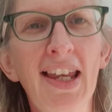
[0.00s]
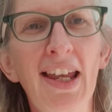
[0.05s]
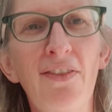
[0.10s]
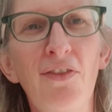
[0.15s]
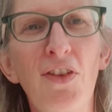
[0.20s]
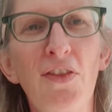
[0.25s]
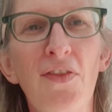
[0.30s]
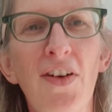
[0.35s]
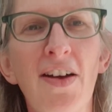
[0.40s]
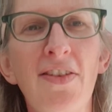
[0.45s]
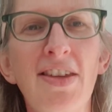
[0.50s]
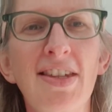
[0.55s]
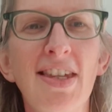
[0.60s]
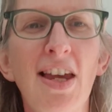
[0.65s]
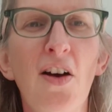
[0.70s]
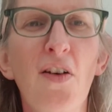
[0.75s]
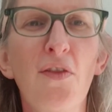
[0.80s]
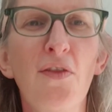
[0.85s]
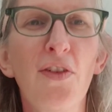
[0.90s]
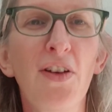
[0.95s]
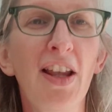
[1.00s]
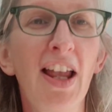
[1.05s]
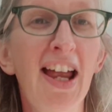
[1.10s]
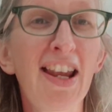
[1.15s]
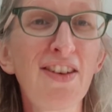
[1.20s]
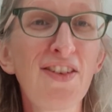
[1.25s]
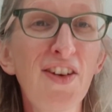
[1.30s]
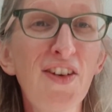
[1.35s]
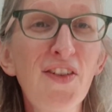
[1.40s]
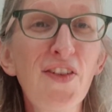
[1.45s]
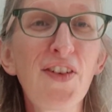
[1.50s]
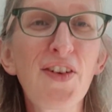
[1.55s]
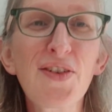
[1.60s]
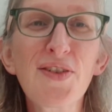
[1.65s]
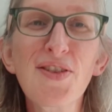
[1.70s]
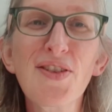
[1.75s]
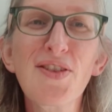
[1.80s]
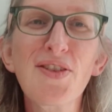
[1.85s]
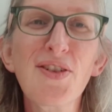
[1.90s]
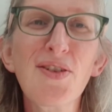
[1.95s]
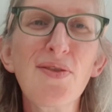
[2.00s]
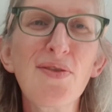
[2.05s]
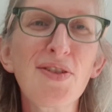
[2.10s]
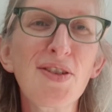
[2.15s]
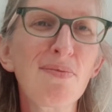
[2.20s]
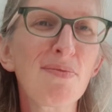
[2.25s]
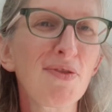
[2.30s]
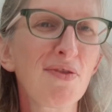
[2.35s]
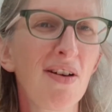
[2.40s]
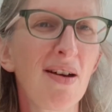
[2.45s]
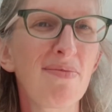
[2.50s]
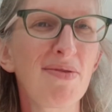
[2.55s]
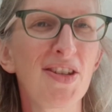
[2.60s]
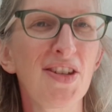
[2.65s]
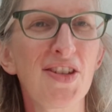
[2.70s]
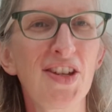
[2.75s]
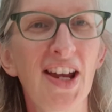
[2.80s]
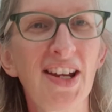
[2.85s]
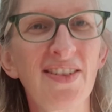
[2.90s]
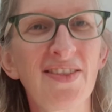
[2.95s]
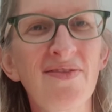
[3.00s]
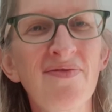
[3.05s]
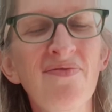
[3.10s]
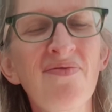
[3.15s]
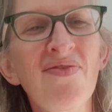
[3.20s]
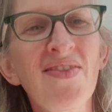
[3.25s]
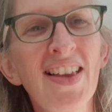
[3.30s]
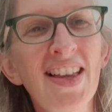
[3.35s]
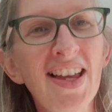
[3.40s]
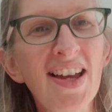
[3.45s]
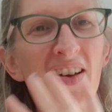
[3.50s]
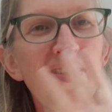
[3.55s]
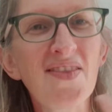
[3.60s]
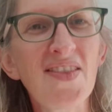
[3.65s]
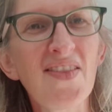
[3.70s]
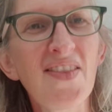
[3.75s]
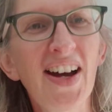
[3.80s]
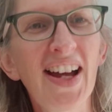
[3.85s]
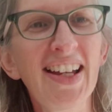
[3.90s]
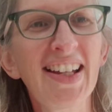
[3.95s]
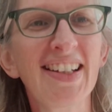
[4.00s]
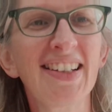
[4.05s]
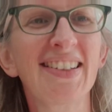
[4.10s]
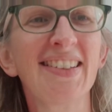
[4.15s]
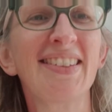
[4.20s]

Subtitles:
if you found this helpful, and do subscribe to the channel. Bye bye.